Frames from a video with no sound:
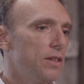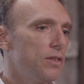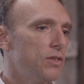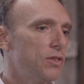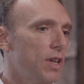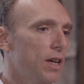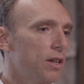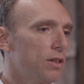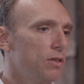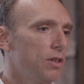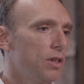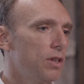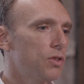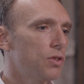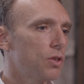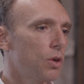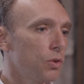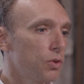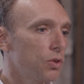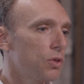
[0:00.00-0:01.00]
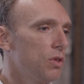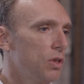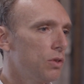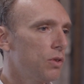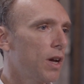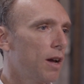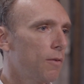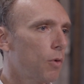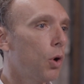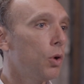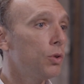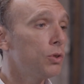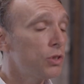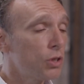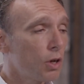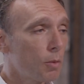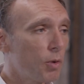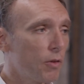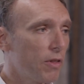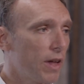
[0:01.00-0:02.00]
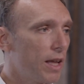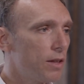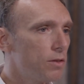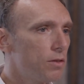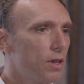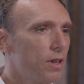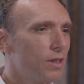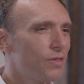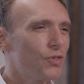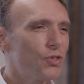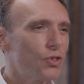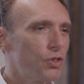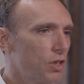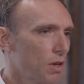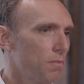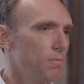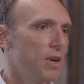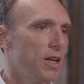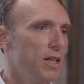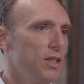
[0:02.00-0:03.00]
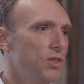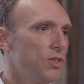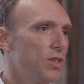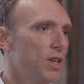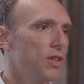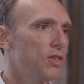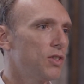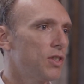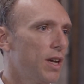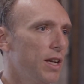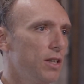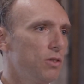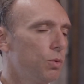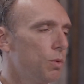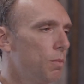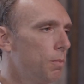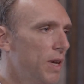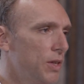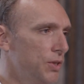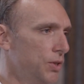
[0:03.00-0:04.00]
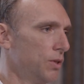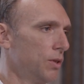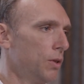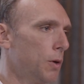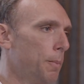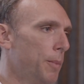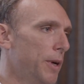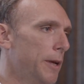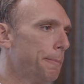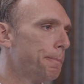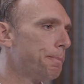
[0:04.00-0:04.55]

second is also you need to have on top of that some money set aside to invest in the company.